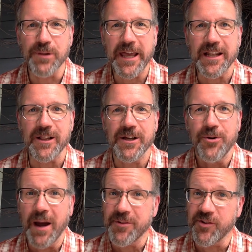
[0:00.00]
Bloedel,
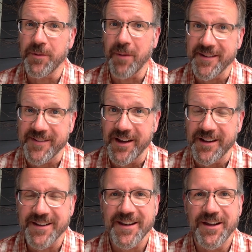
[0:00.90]
who happens to be my
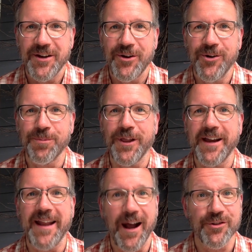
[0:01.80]
son, who
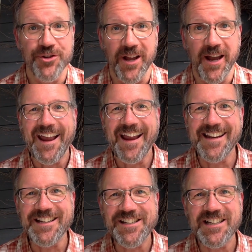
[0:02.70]
played Algernon. And
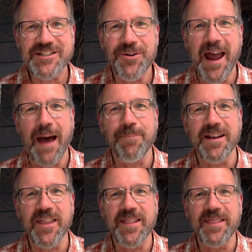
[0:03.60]
it just so happened that